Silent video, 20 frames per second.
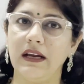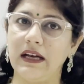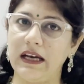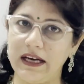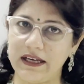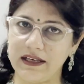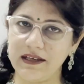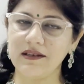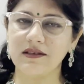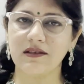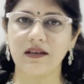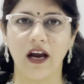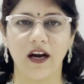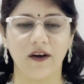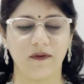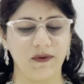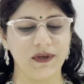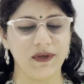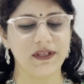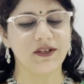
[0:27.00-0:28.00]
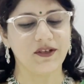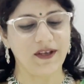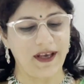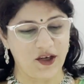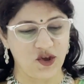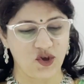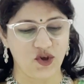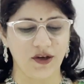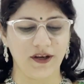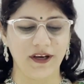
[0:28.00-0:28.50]
Let us start with
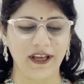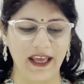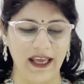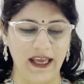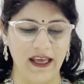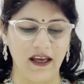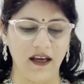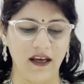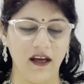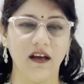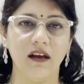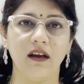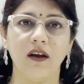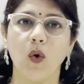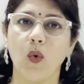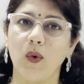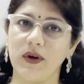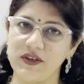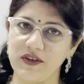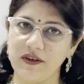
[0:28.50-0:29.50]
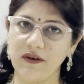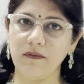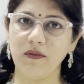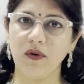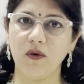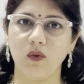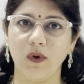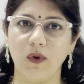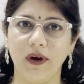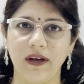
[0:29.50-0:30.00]
section A, question
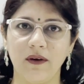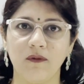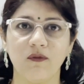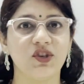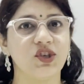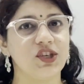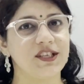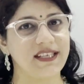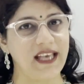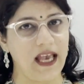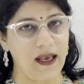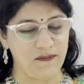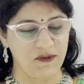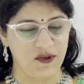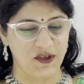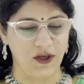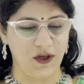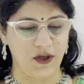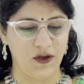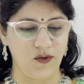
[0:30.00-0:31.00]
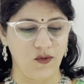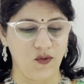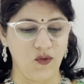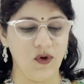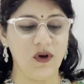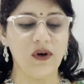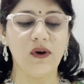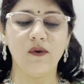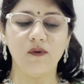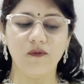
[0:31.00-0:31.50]
number 1, which is
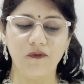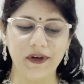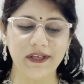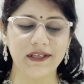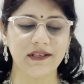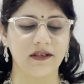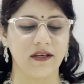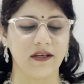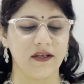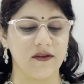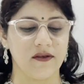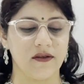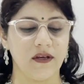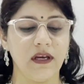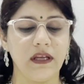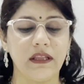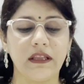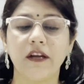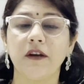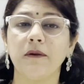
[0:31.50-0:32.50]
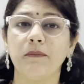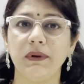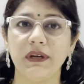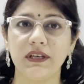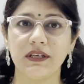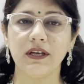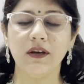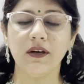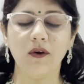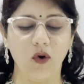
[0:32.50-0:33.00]
MCQ. First is the
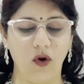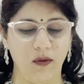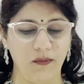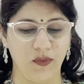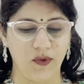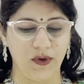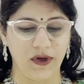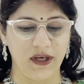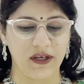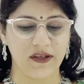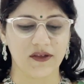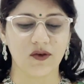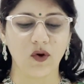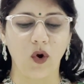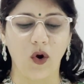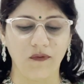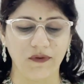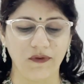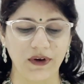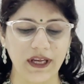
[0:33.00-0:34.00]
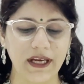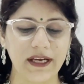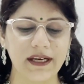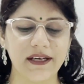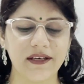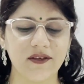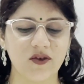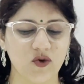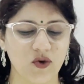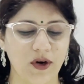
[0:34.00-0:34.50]
repeating components of
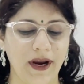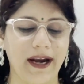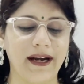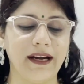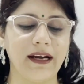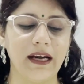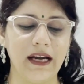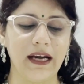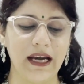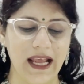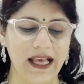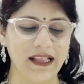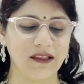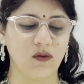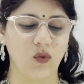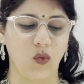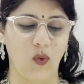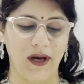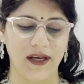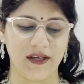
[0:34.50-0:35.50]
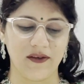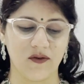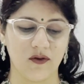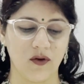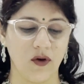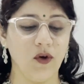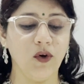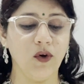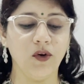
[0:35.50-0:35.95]
DNA strand lengthwise: